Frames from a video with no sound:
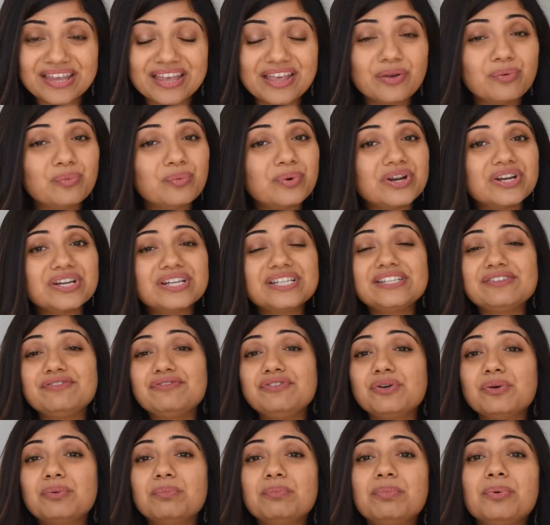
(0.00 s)
Whereas
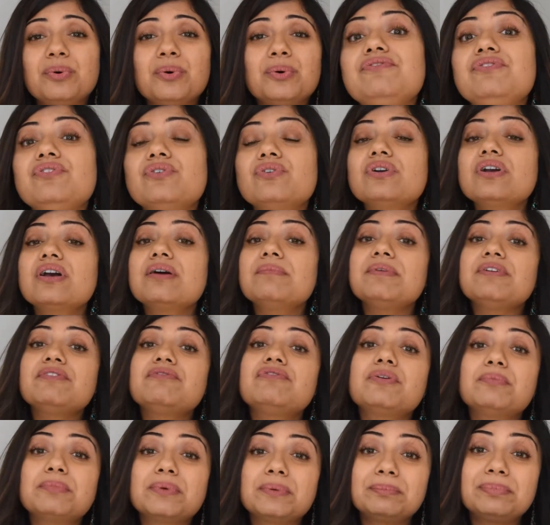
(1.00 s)
if you're coming
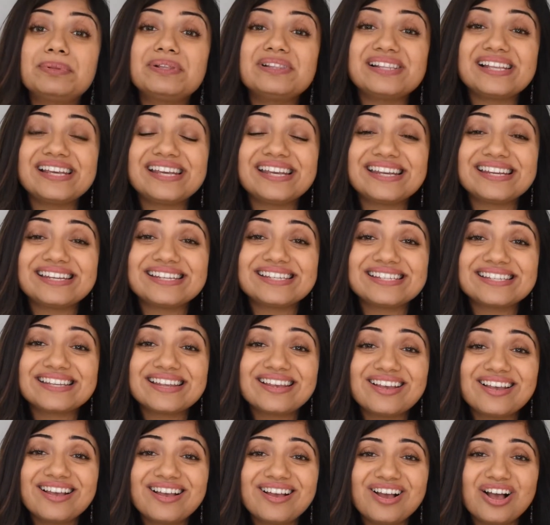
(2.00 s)
from a place
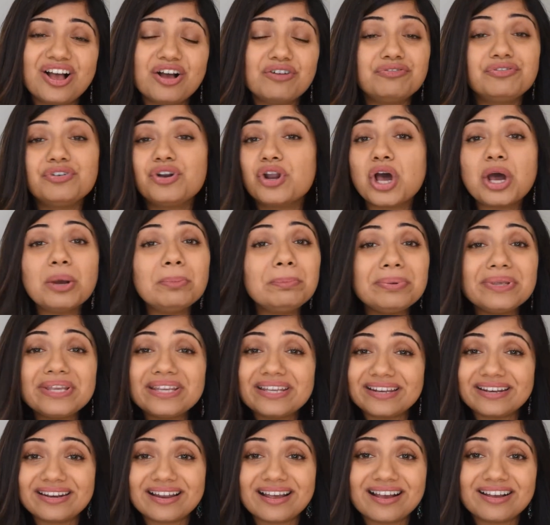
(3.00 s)
of not
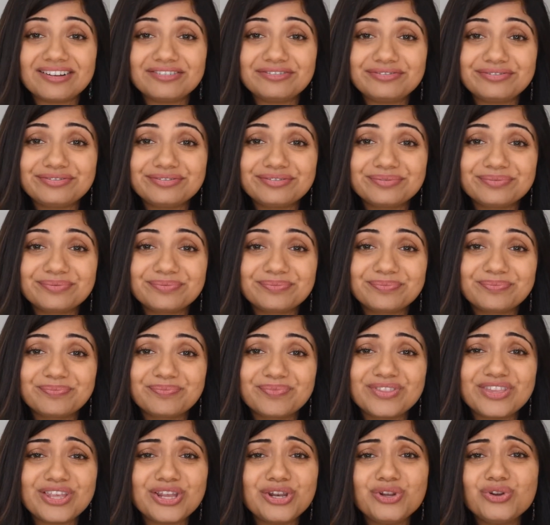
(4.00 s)
being enough,
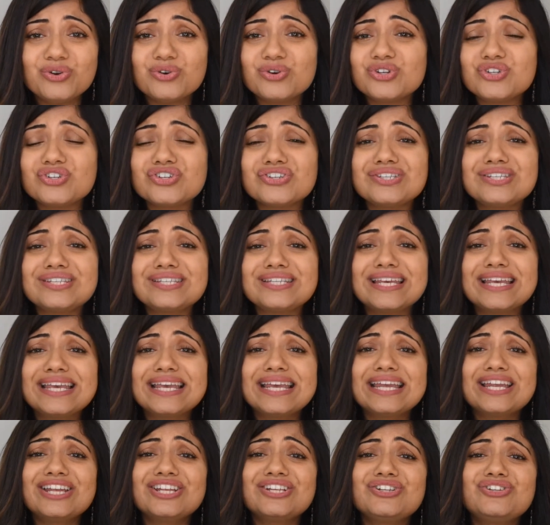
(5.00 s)
then you're just
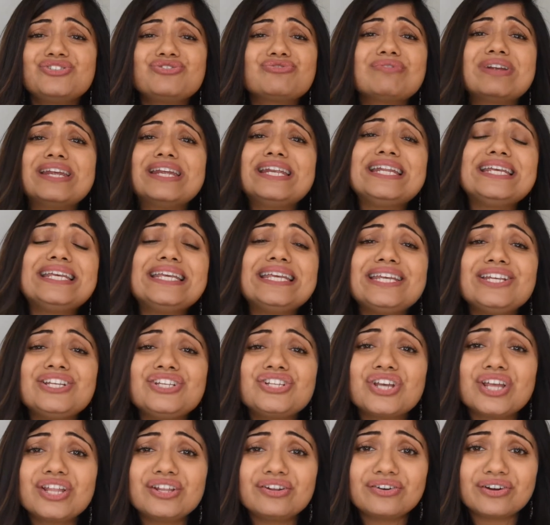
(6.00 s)
draining
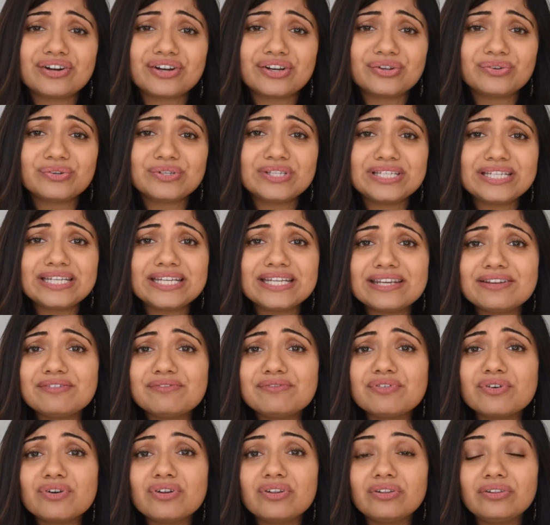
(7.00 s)
each other. You're seeking
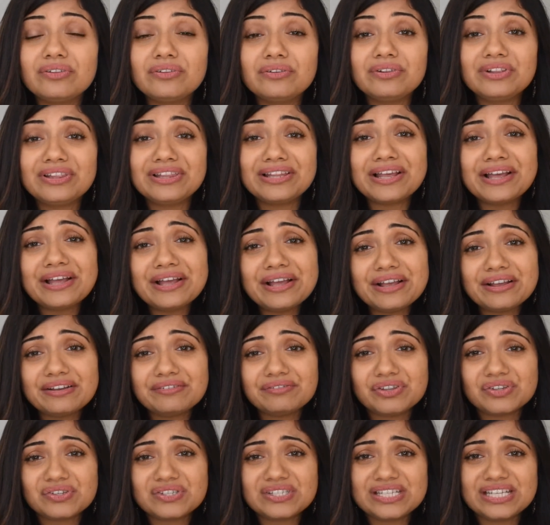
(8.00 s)
for
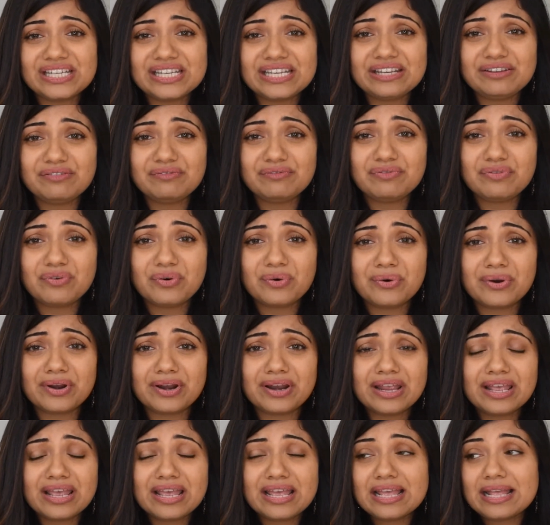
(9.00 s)
love. You're seeking
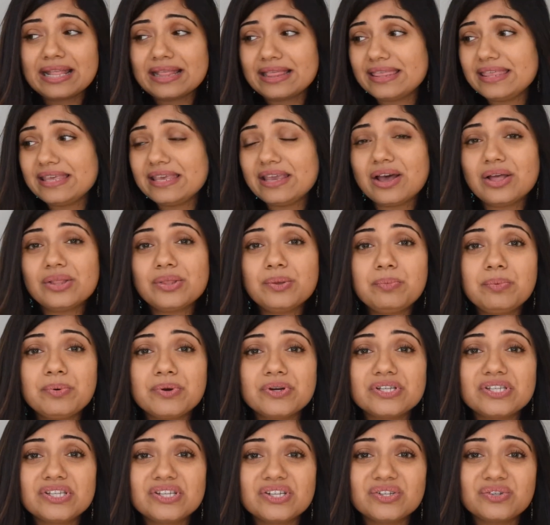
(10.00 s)
for the other
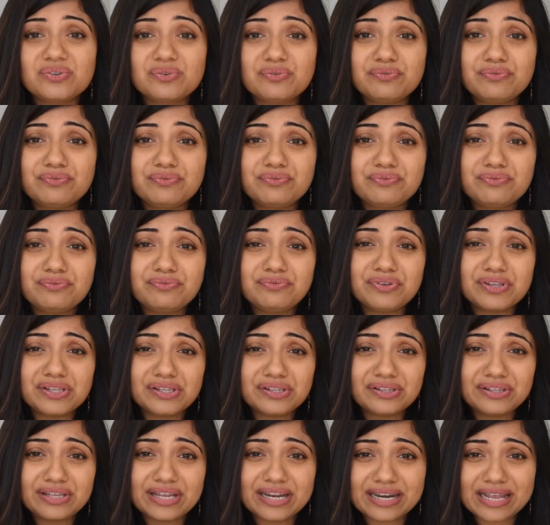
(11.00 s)
person to
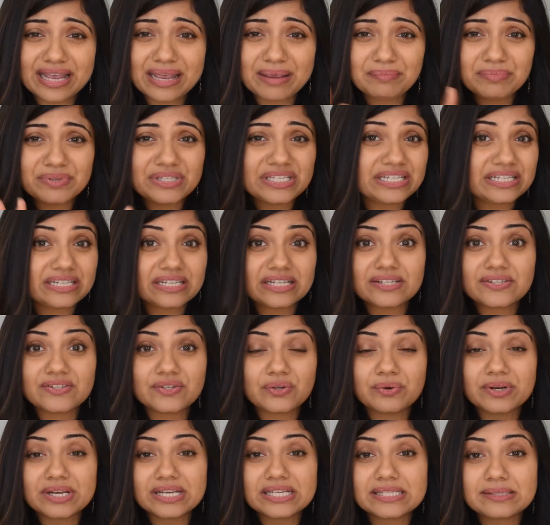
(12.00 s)
fill that emptiness
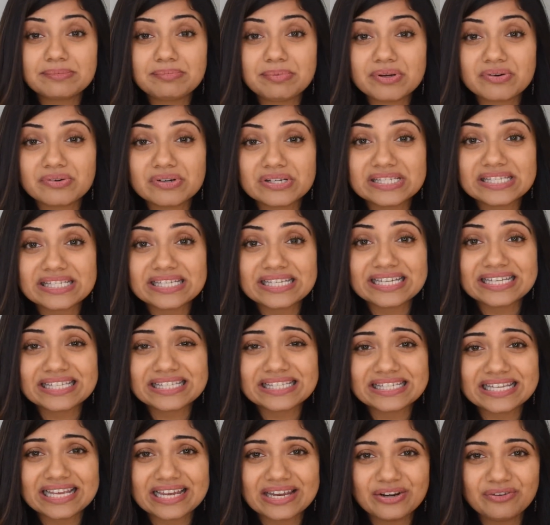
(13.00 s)
you're experiencing
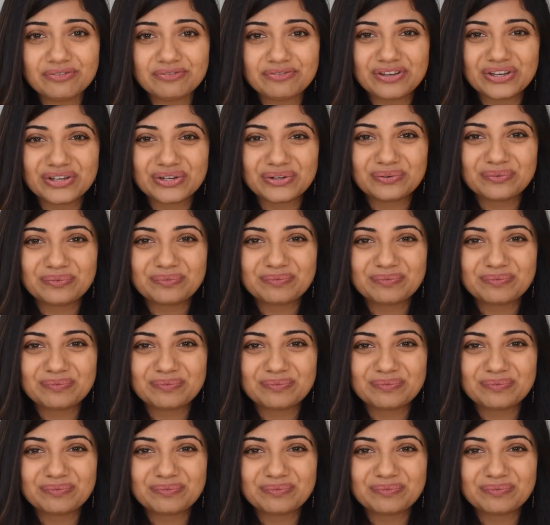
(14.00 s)
inside of you.